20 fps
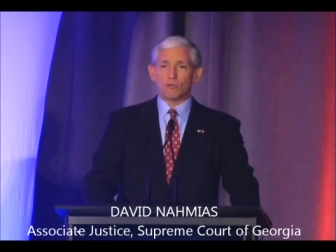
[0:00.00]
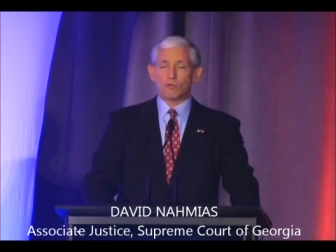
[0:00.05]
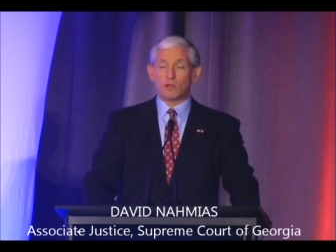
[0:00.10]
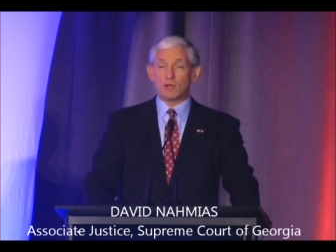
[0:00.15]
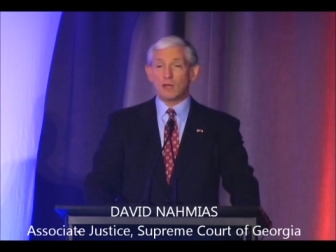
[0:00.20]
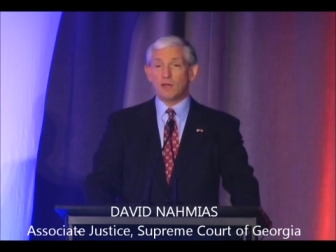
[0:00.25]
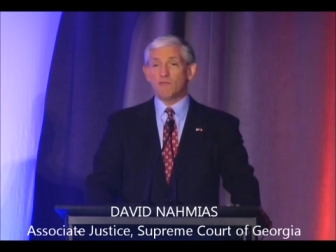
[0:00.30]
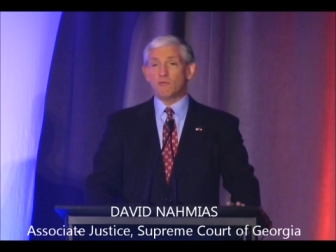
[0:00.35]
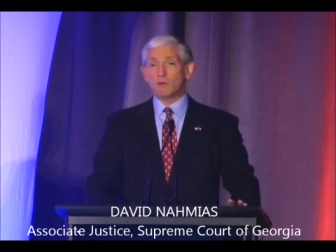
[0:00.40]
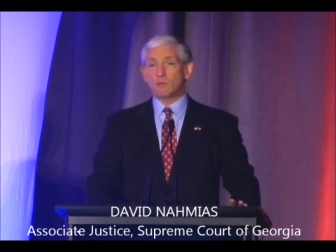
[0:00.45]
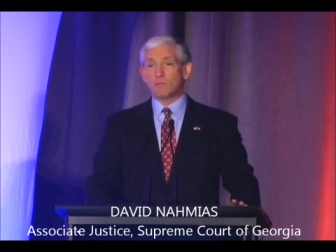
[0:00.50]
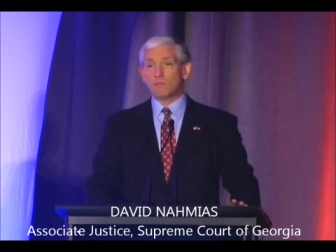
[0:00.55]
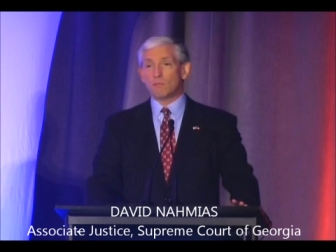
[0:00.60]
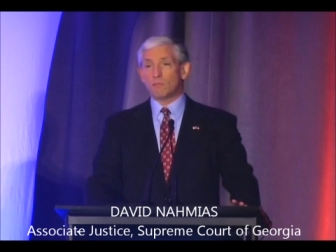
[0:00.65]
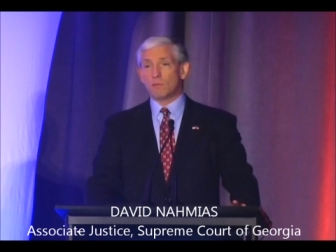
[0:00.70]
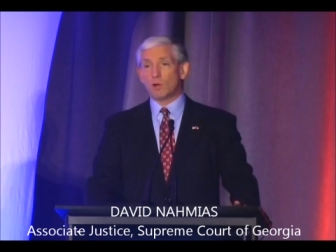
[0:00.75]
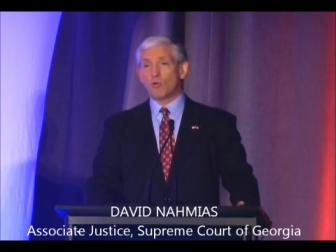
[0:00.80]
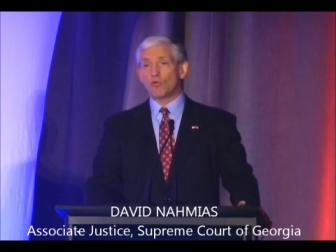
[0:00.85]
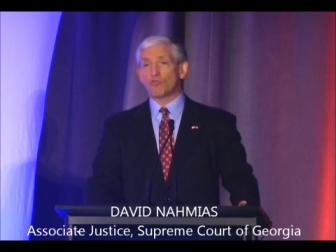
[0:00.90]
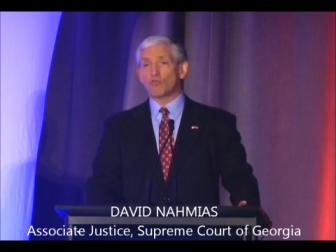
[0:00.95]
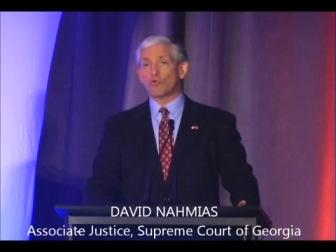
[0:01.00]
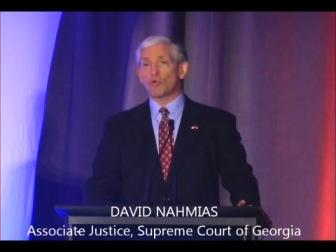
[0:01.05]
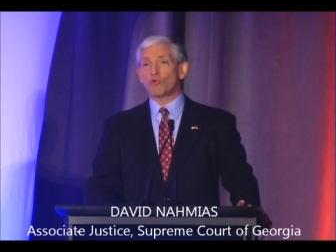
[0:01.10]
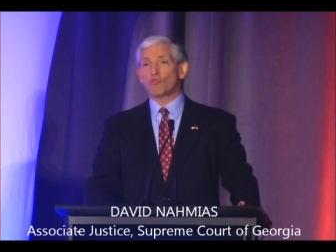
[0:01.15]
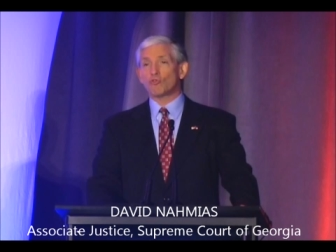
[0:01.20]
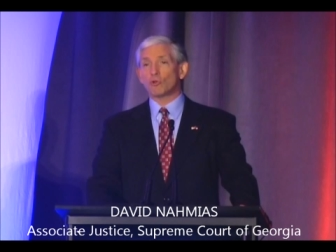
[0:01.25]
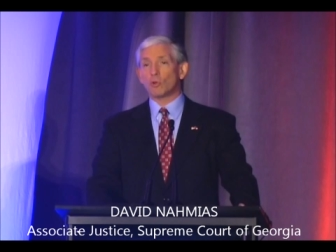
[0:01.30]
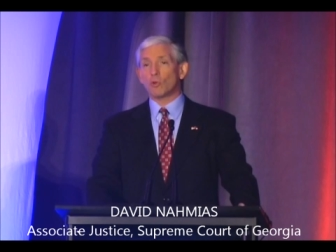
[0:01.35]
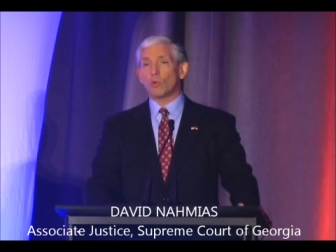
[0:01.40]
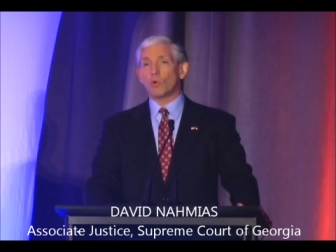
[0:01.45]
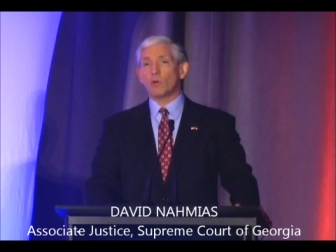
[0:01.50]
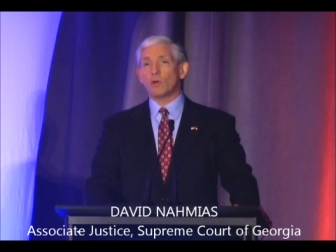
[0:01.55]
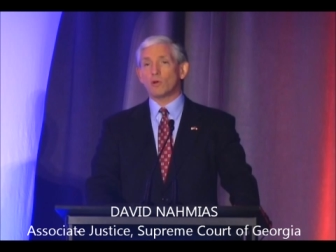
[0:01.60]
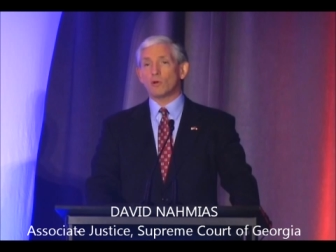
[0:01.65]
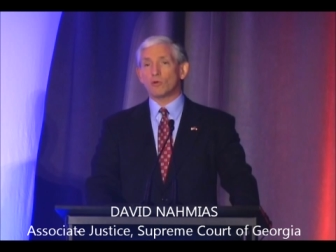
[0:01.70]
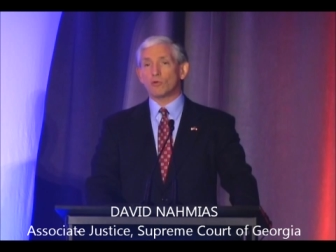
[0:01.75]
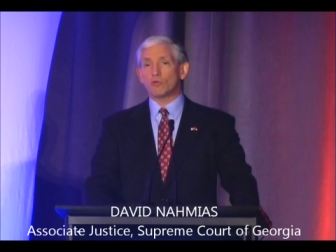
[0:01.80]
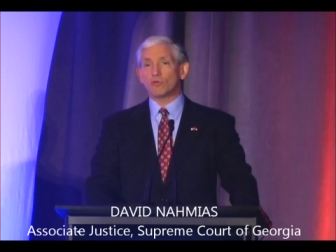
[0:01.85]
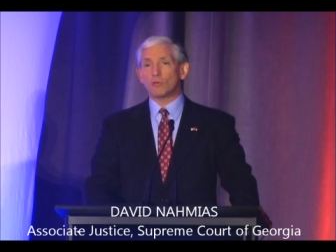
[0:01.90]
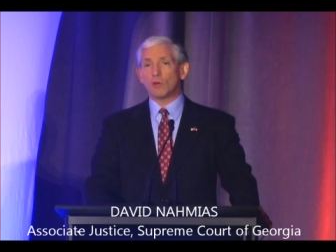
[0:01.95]
and even most Georgia
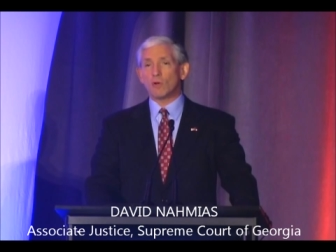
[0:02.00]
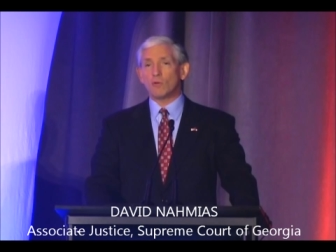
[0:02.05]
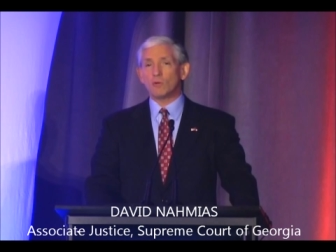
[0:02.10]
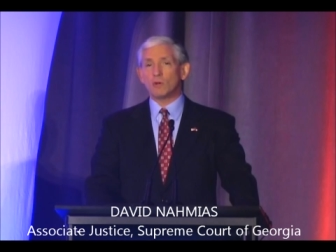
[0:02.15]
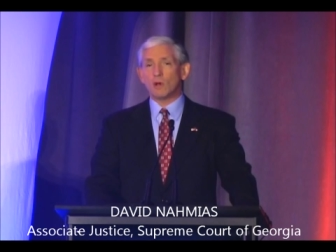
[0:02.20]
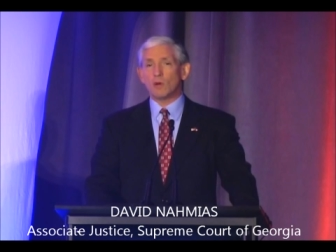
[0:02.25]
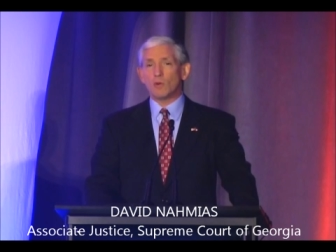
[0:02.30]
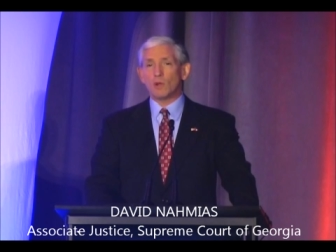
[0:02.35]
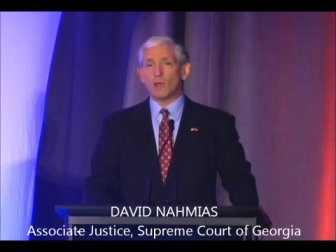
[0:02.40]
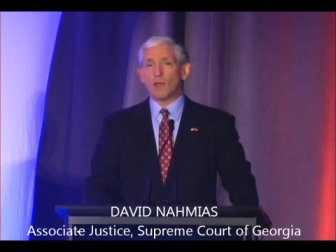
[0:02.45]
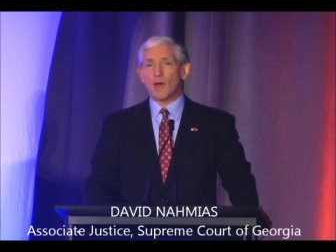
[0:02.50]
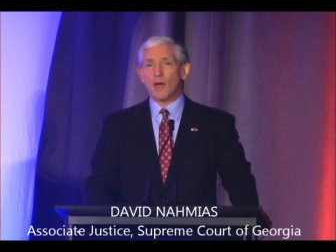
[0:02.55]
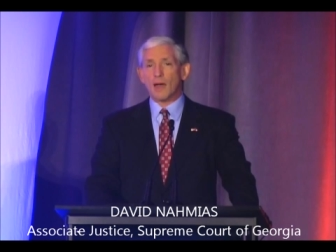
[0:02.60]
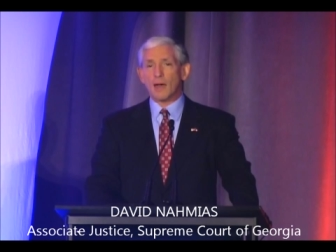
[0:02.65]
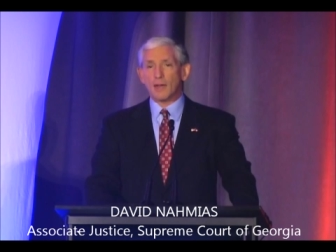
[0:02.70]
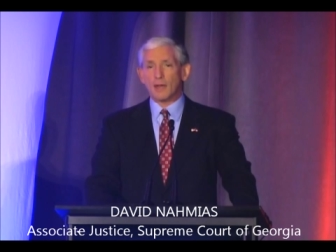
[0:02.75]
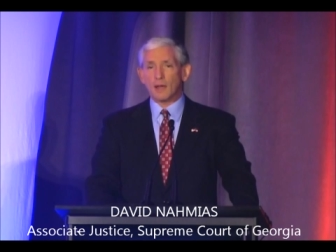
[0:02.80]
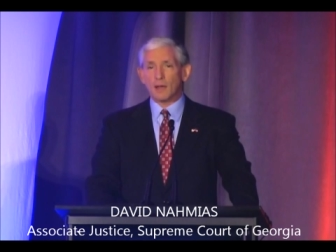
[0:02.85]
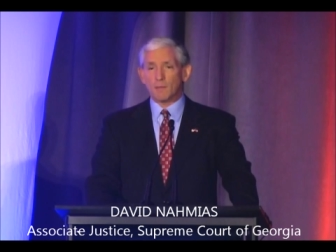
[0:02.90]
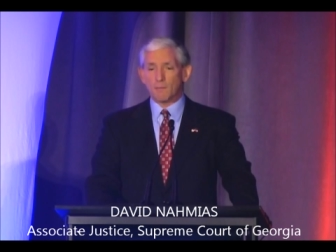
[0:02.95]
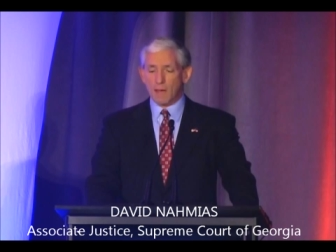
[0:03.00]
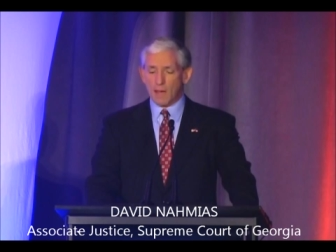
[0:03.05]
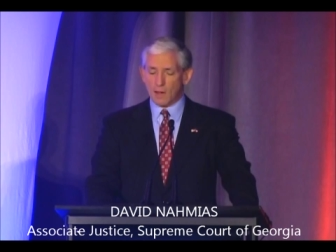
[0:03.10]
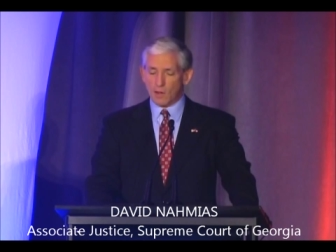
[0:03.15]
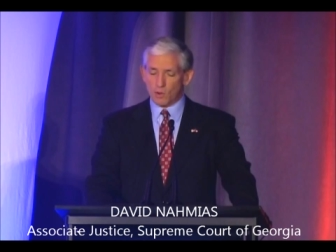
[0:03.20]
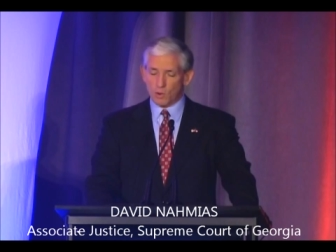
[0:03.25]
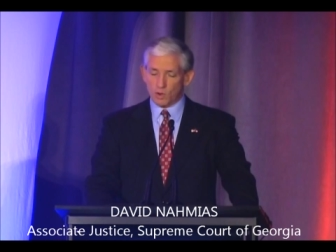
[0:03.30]
lawyers, don't know a lot about